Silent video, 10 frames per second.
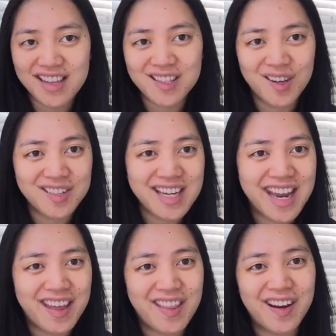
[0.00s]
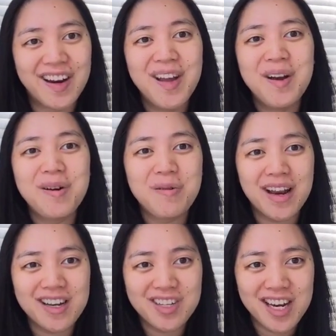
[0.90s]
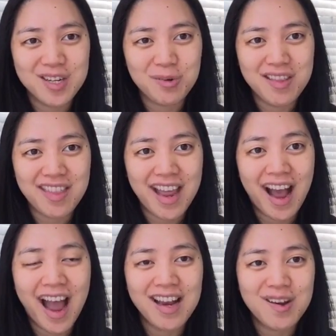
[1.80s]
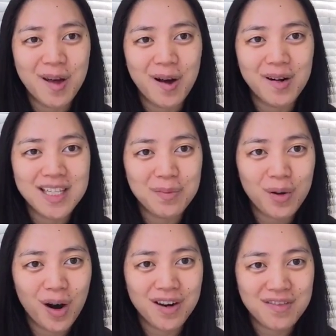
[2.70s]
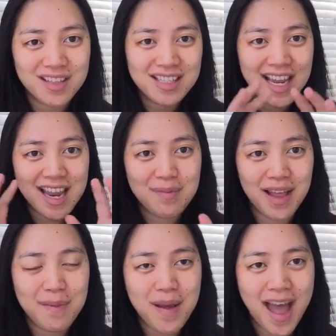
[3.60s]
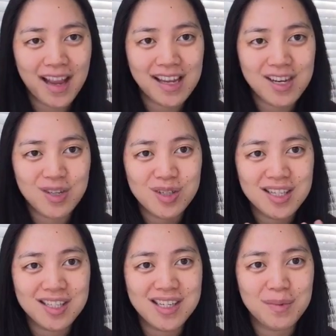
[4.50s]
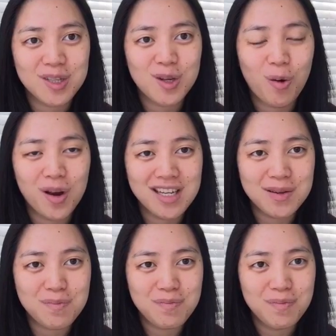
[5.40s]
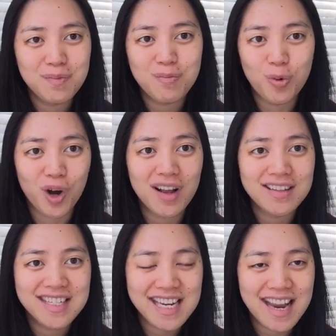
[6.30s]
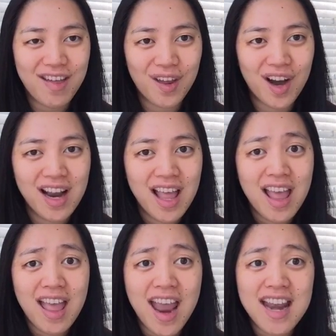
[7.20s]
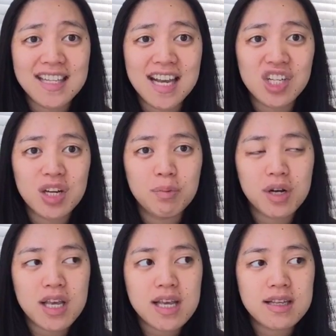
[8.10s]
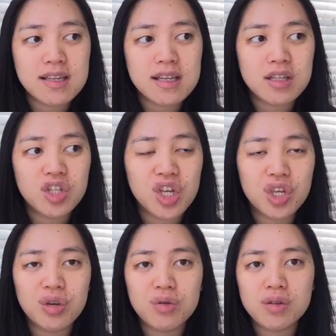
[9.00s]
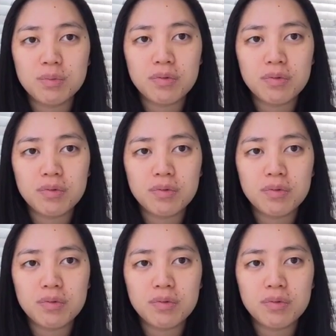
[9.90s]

all together. When I change one thing, I know it's a part of the same like package system. It's going to work together. And it's actually pretty easy to use,